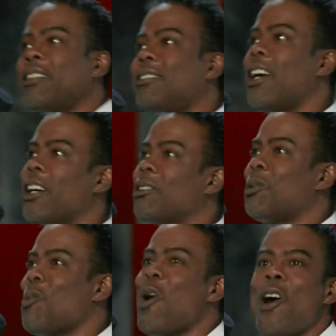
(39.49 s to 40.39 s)
that says
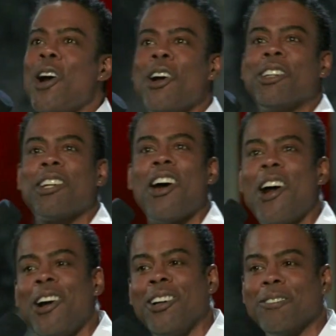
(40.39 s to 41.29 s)
words
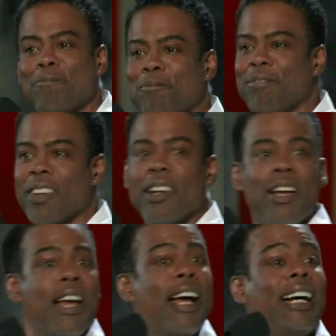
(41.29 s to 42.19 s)
hurt
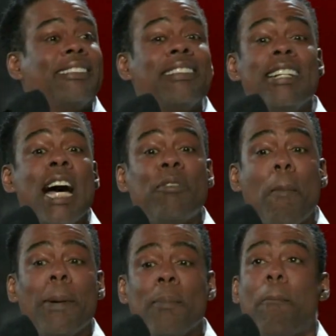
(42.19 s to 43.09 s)
has never
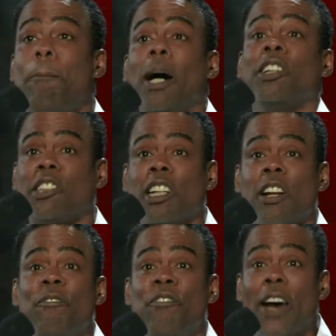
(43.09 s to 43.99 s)
been punched in
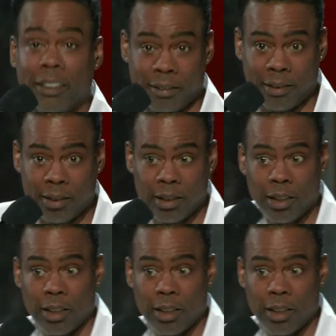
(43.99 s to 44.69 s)
the face.